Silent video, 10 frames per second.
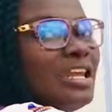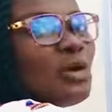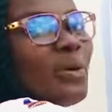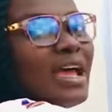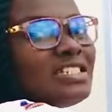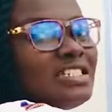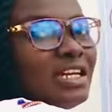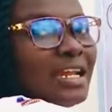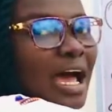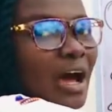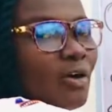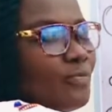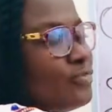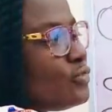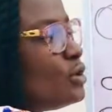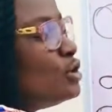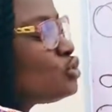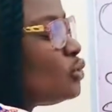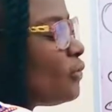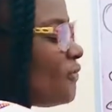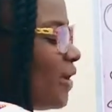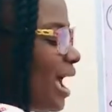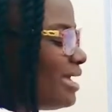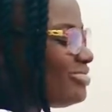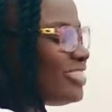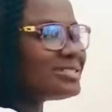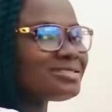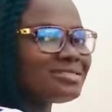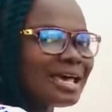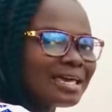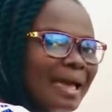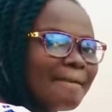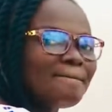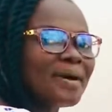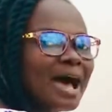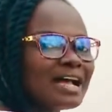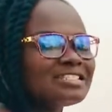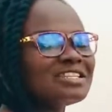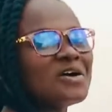equation now to find the second part